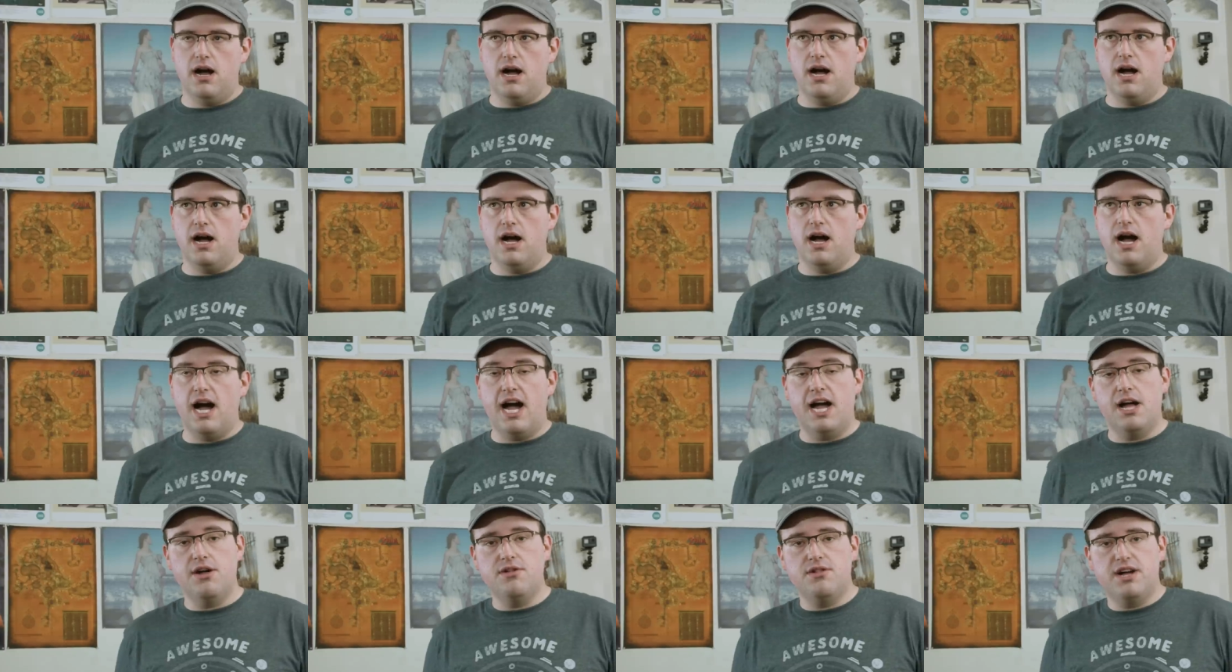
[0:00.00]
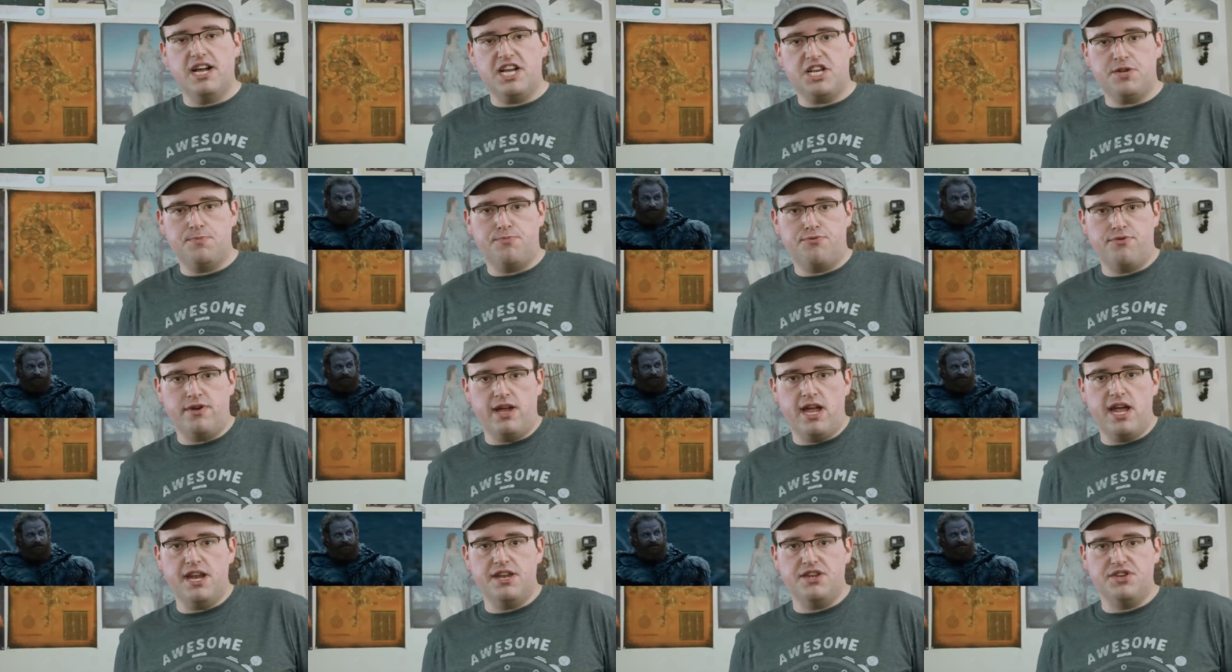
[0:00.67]
Uh, I liked
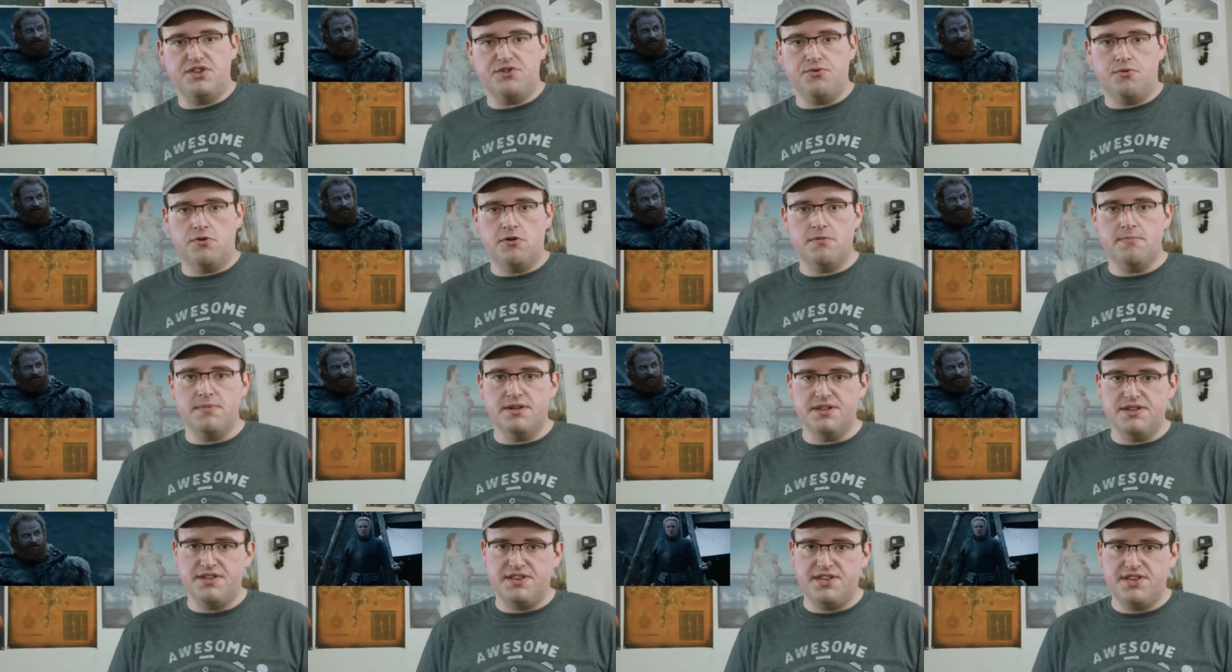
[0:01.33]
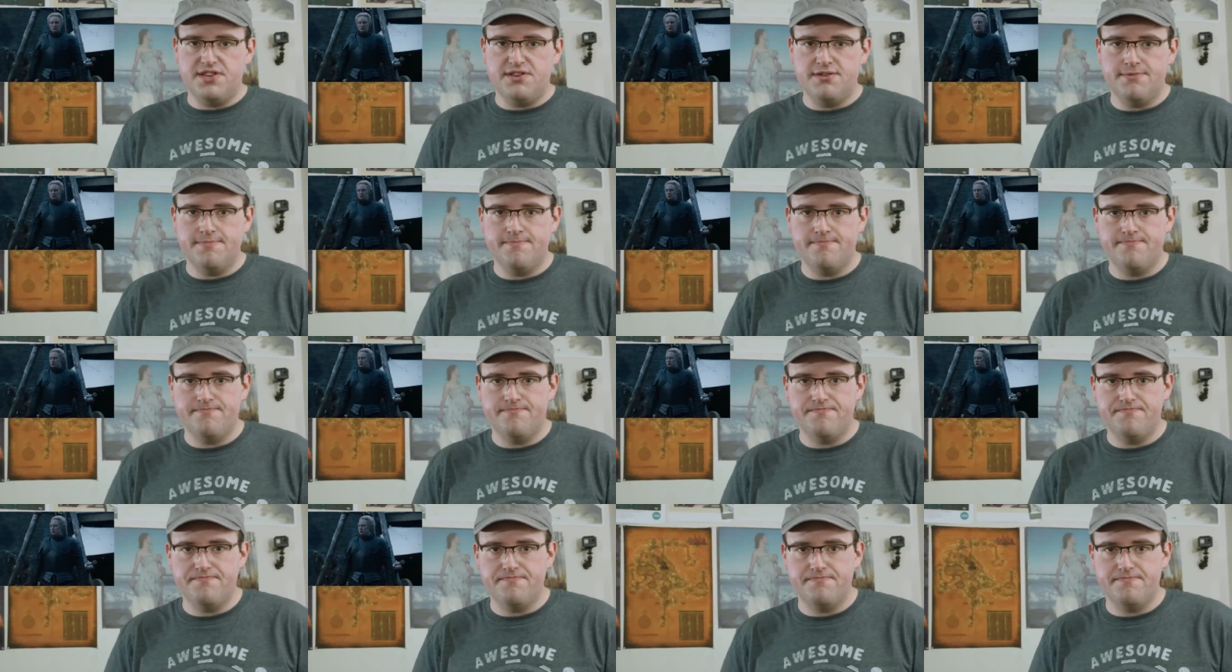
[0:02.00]
Brienne and Tormund.
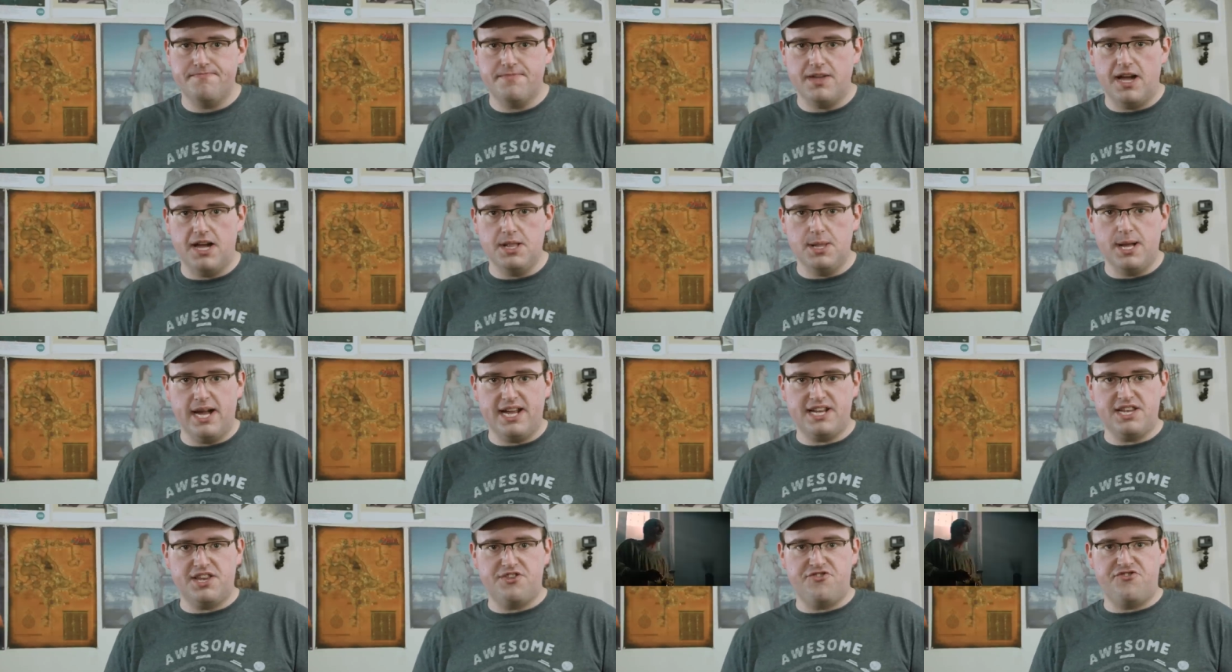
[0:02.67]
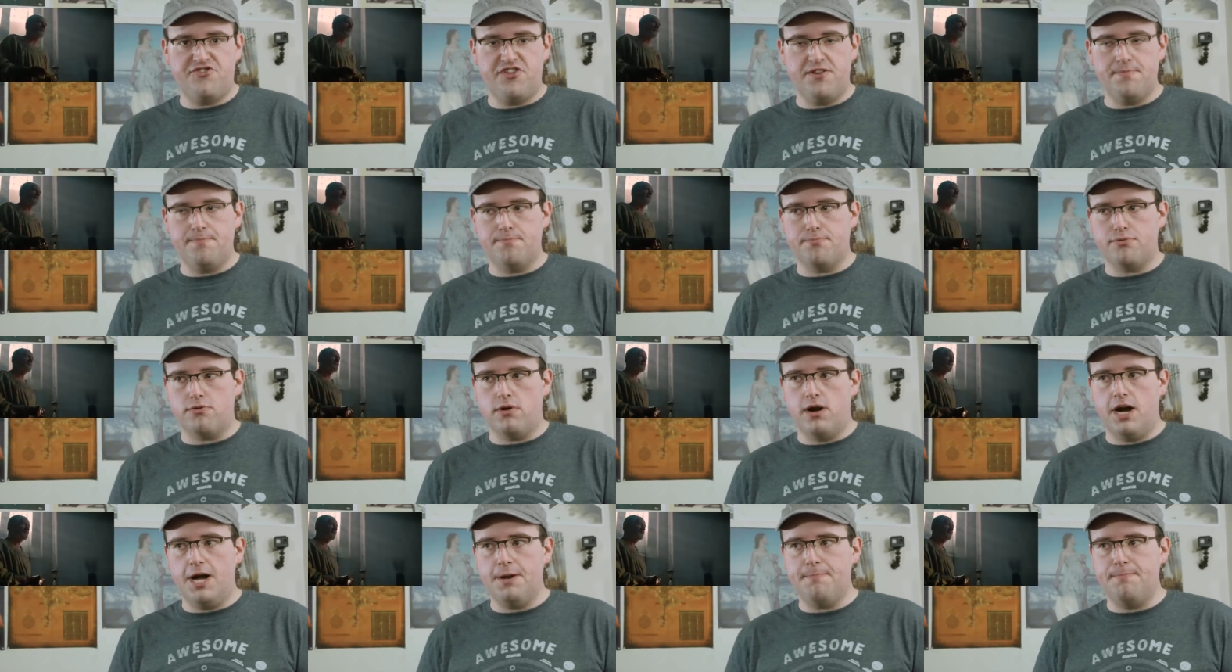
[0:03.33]
I liked Jim
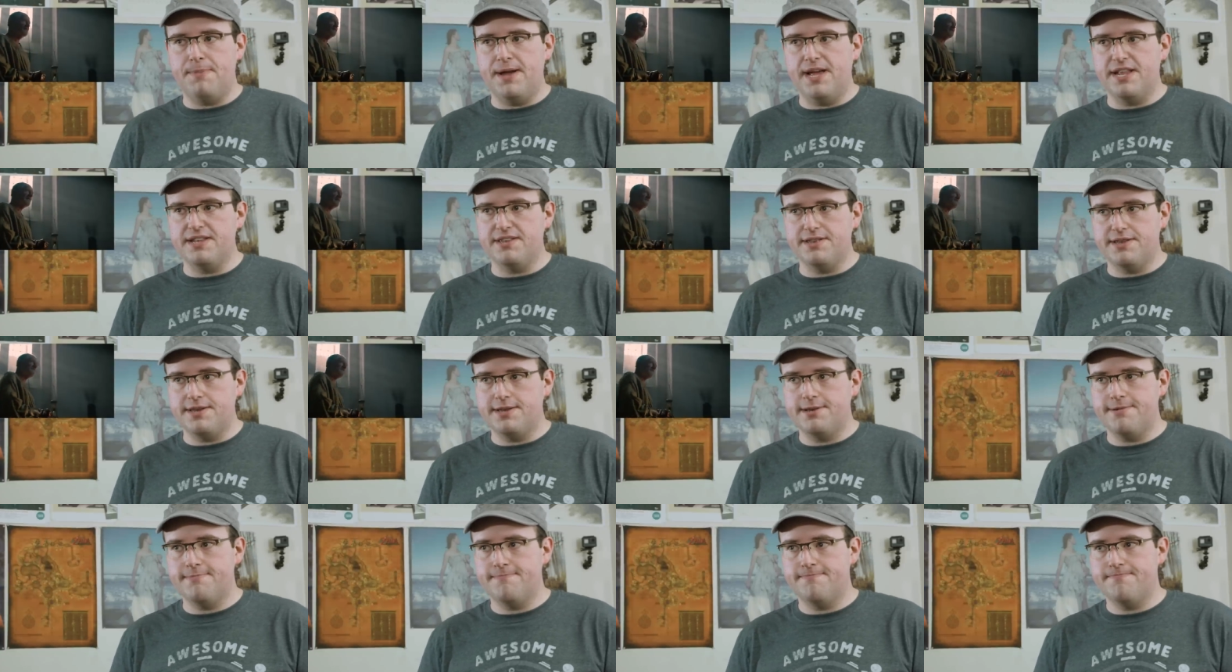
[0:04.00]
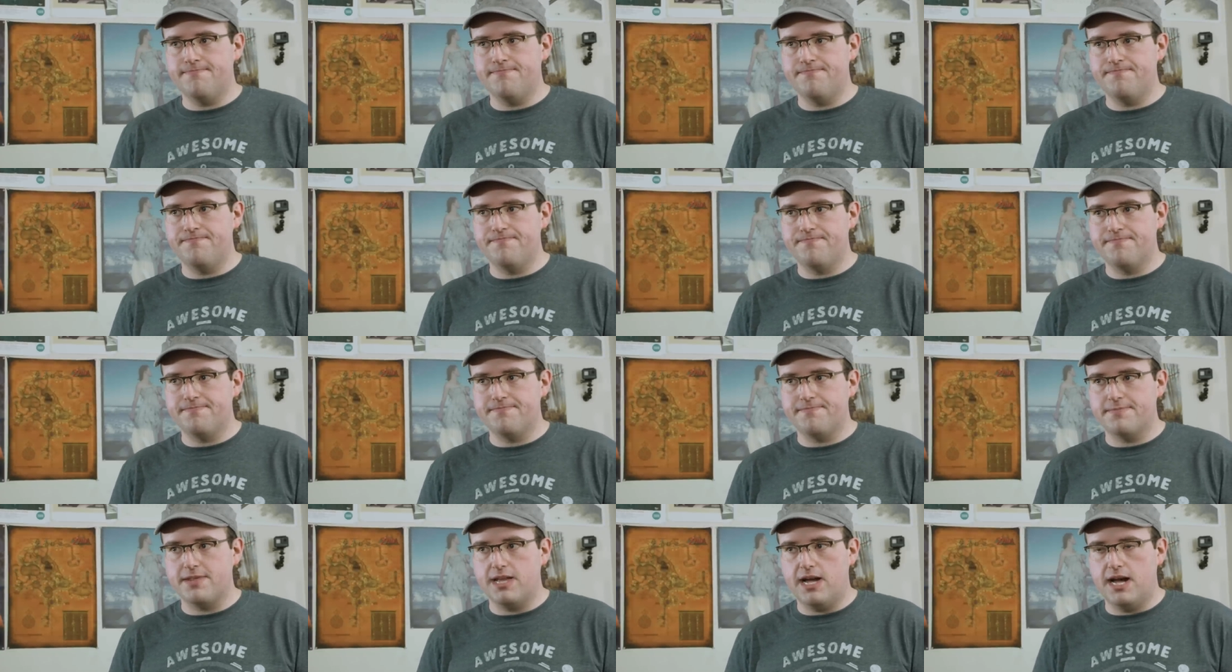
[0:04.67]
Broadbent
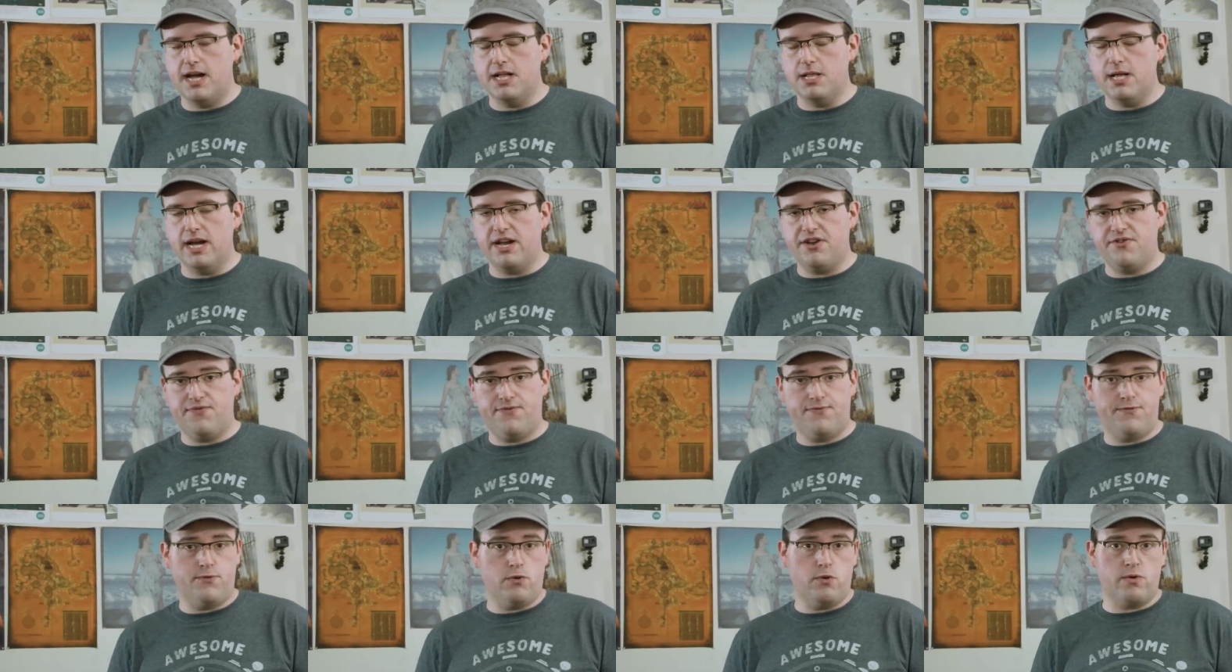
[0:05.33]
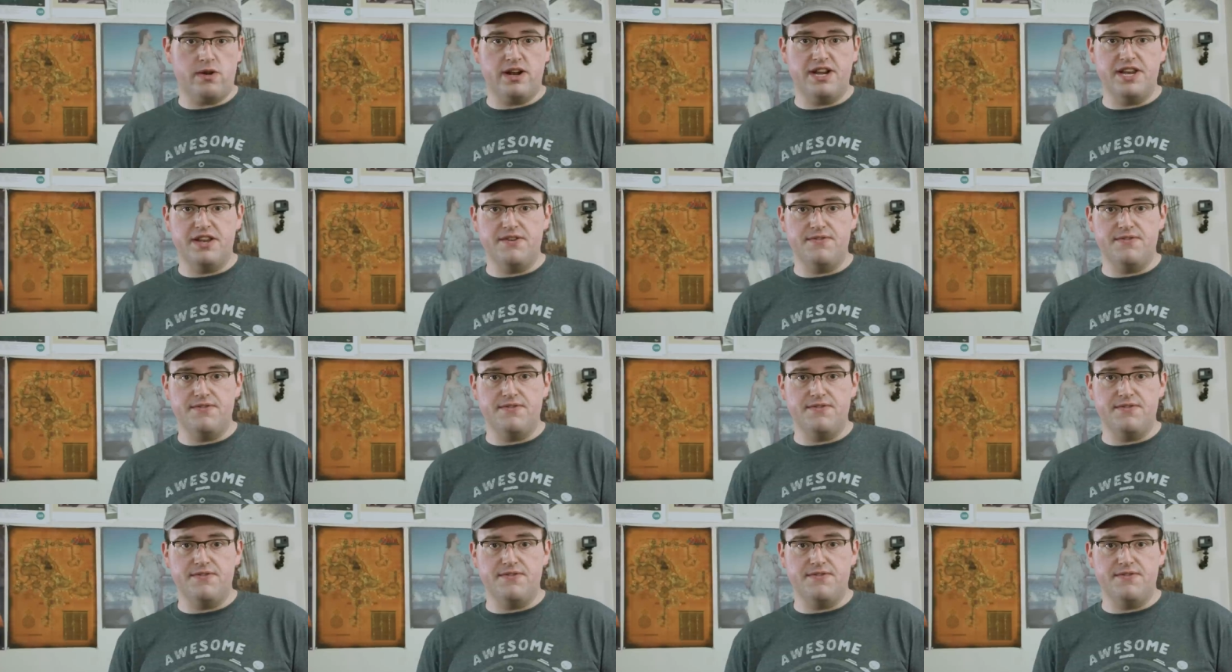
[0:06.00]
I liked Foreign